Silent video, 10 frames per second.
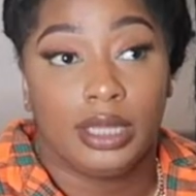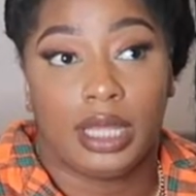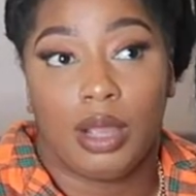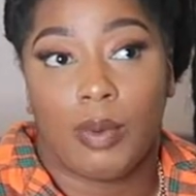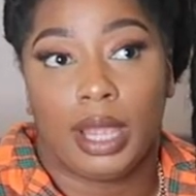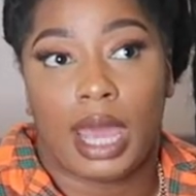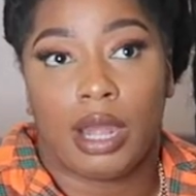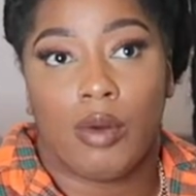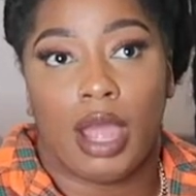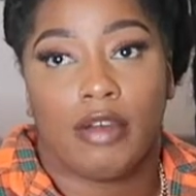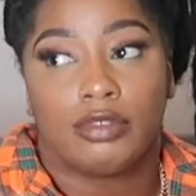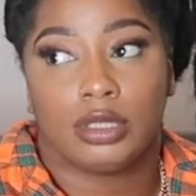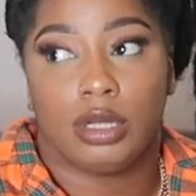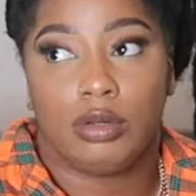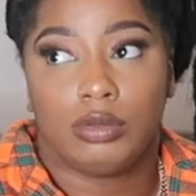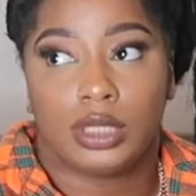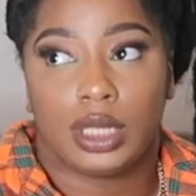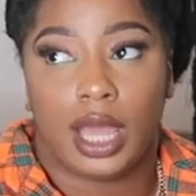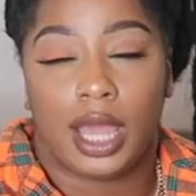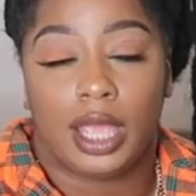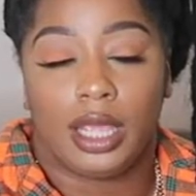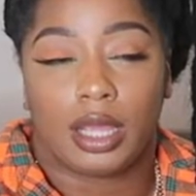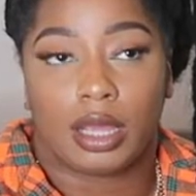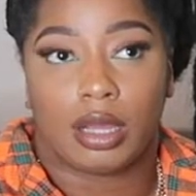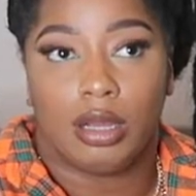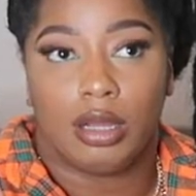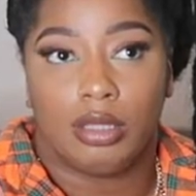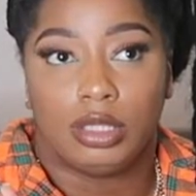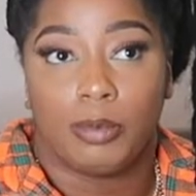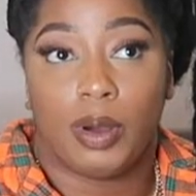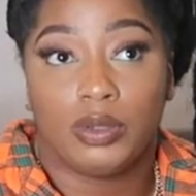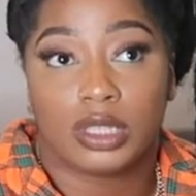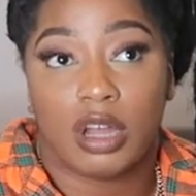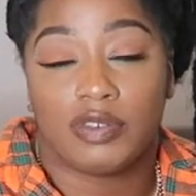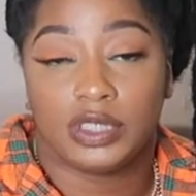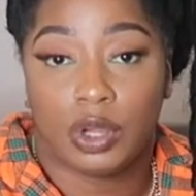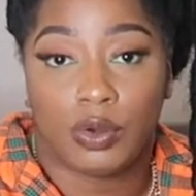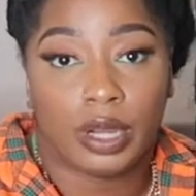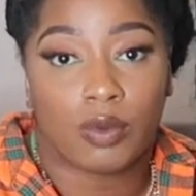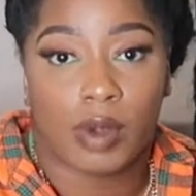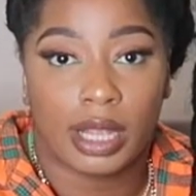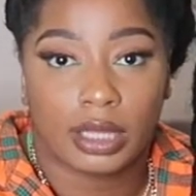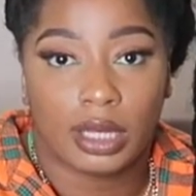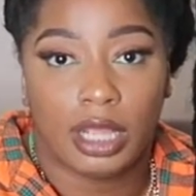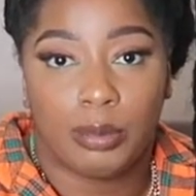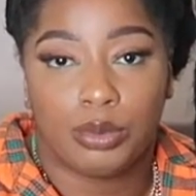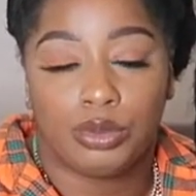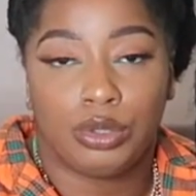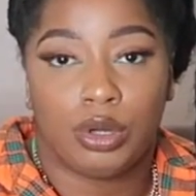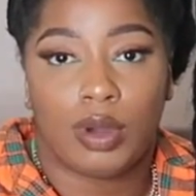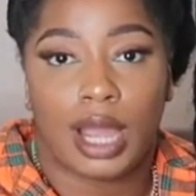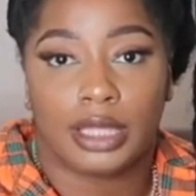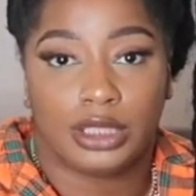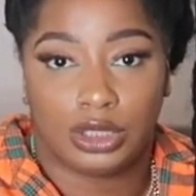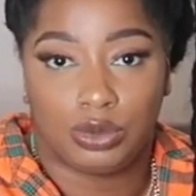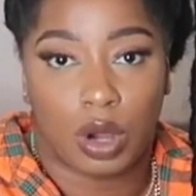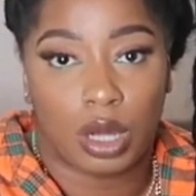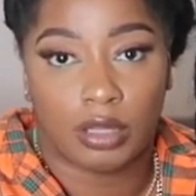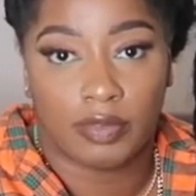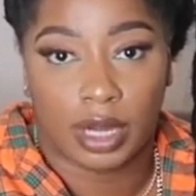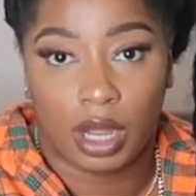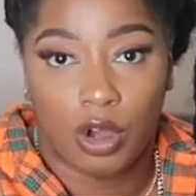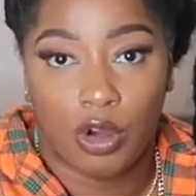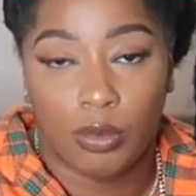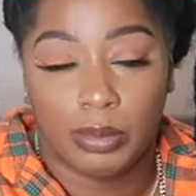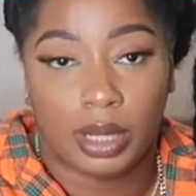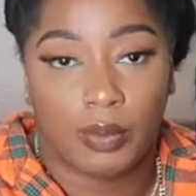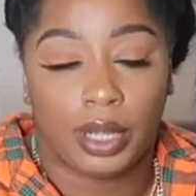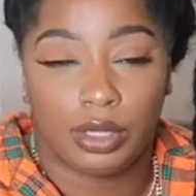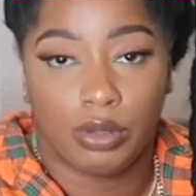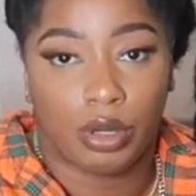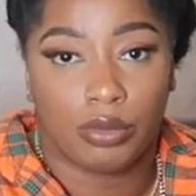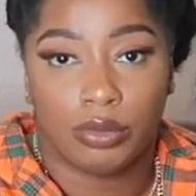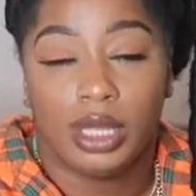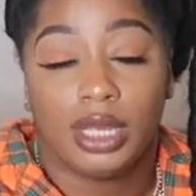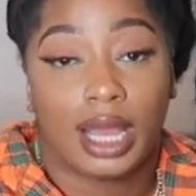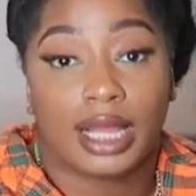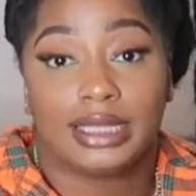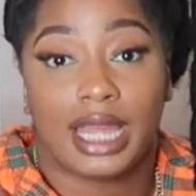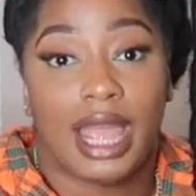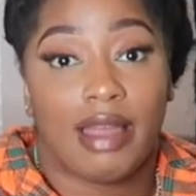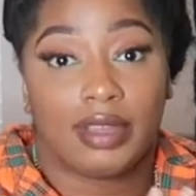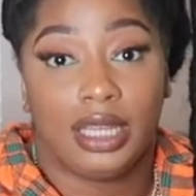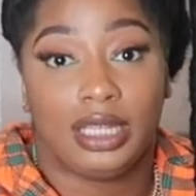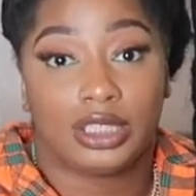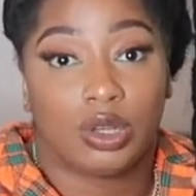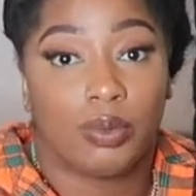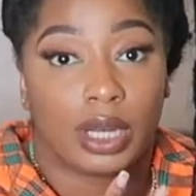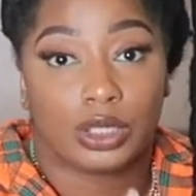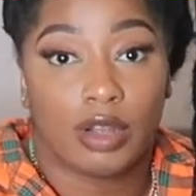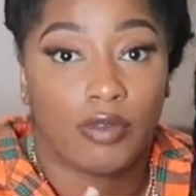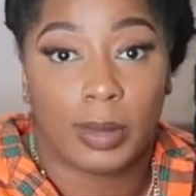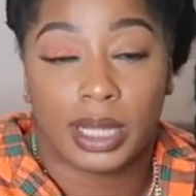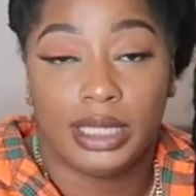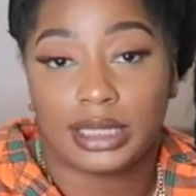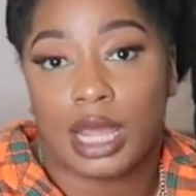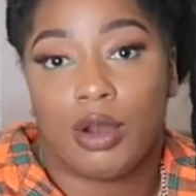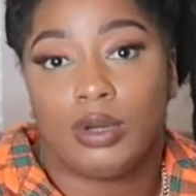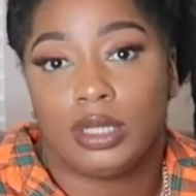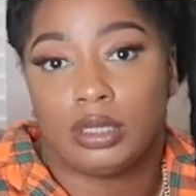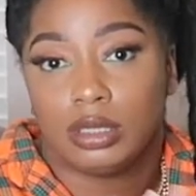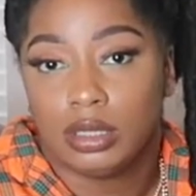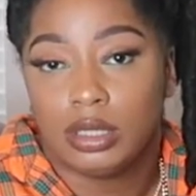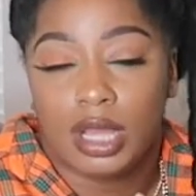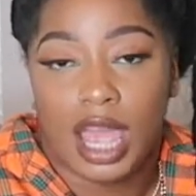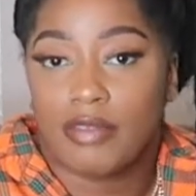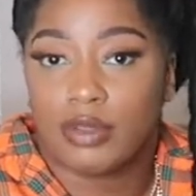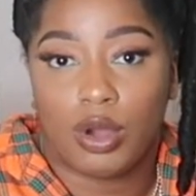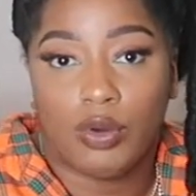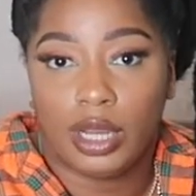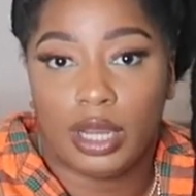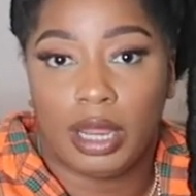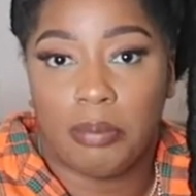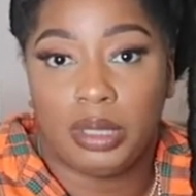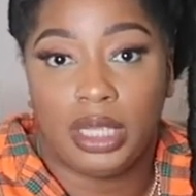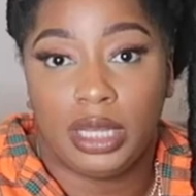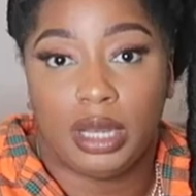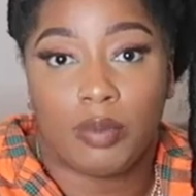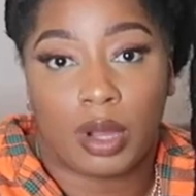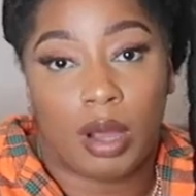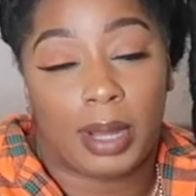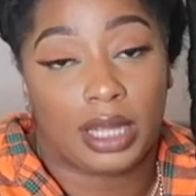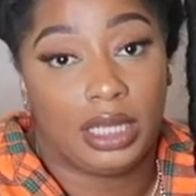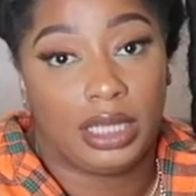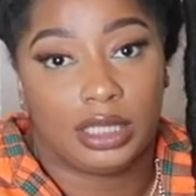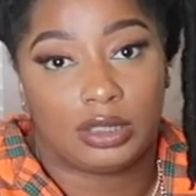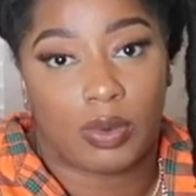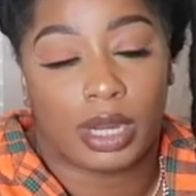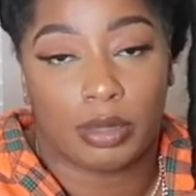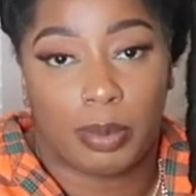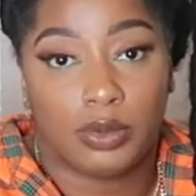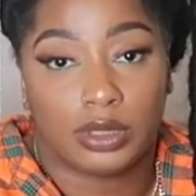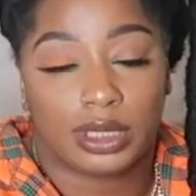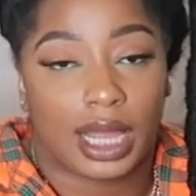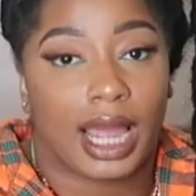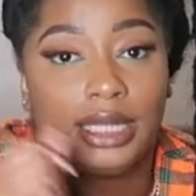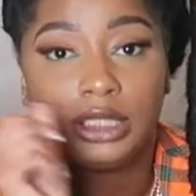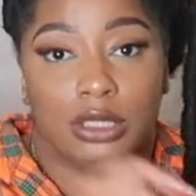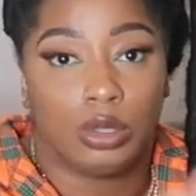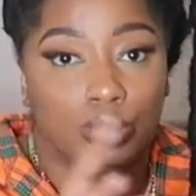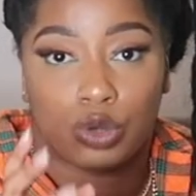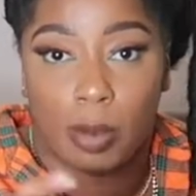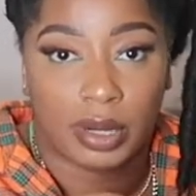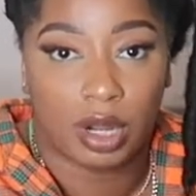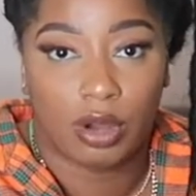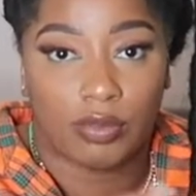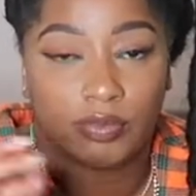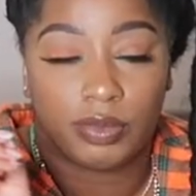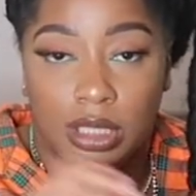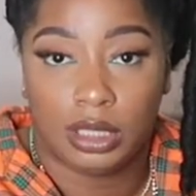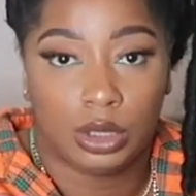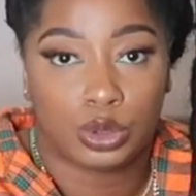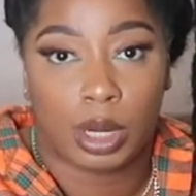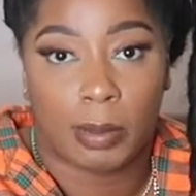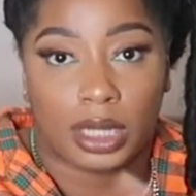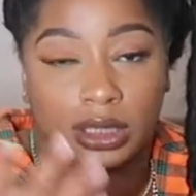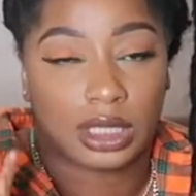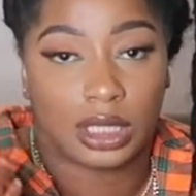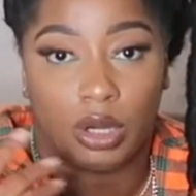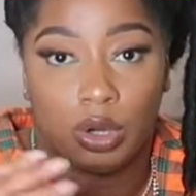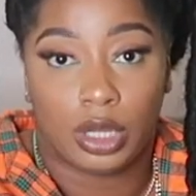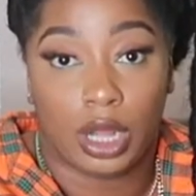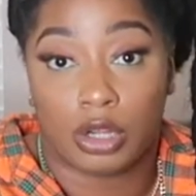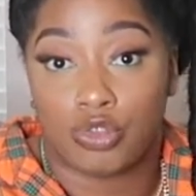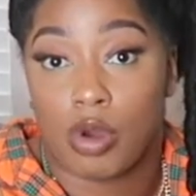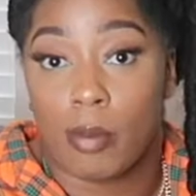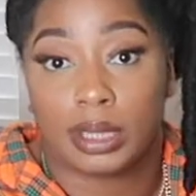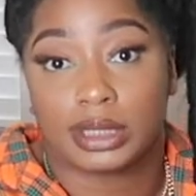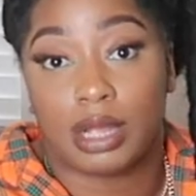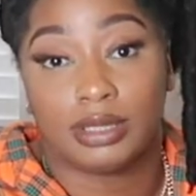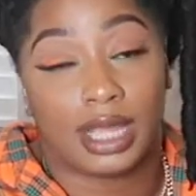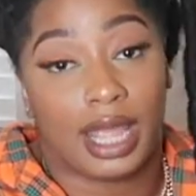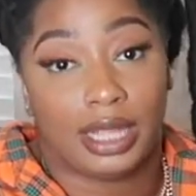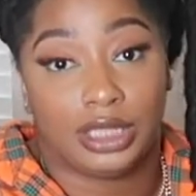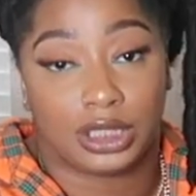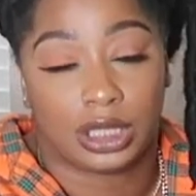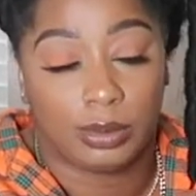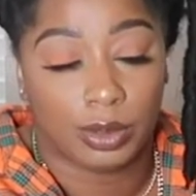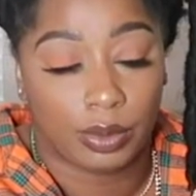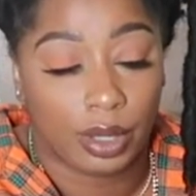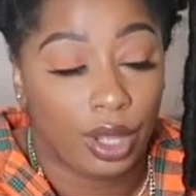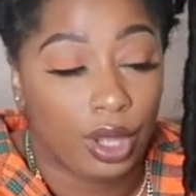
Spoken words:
That way I don't have to go to like the post office, go there, write the label. You know, I can just do all of it at home. That way, you know, like I said, I have kids. So when I travel with my kids, I don't want to have to go there and be in there with all my kids writing the posters. Like, I just go drop it off in a little Dropbox or a Dropbox outside and just keep going.